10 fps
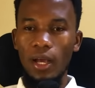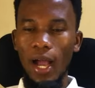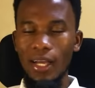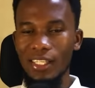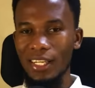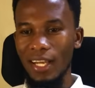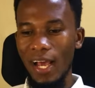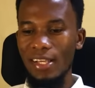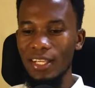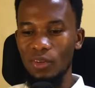acting
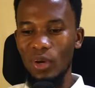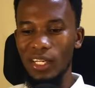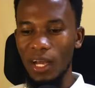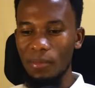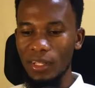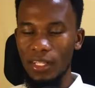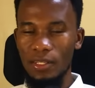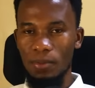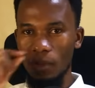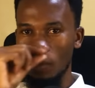nice and welcoming these
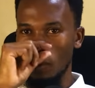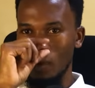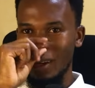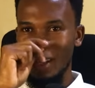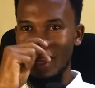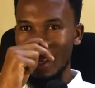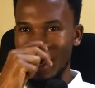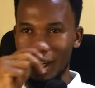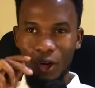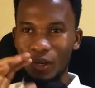people.
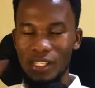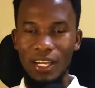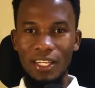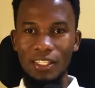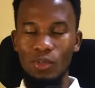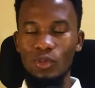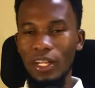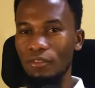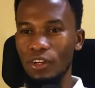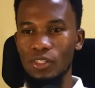And Congress Dad is cool,
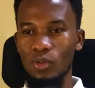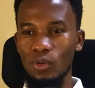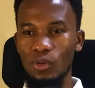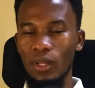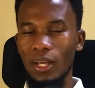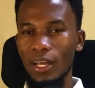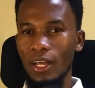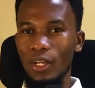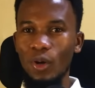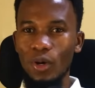everyone's cool.
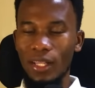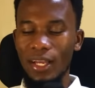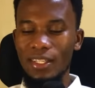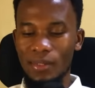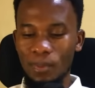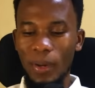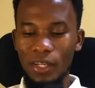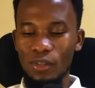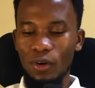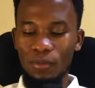No, that is
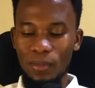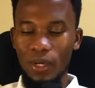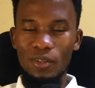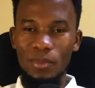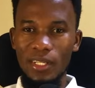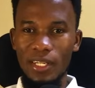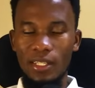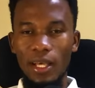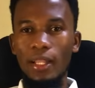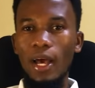part of Marwa's
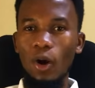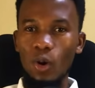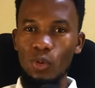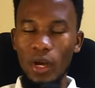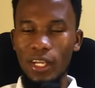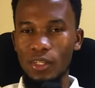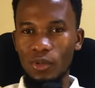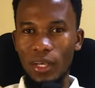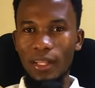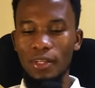business. They're all working
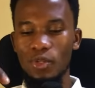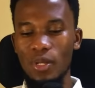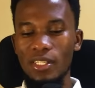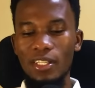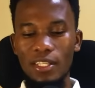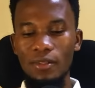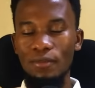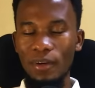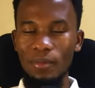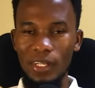together towards this
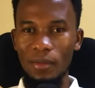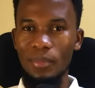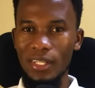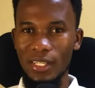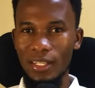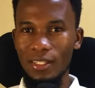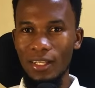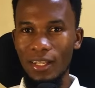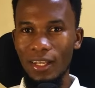family business.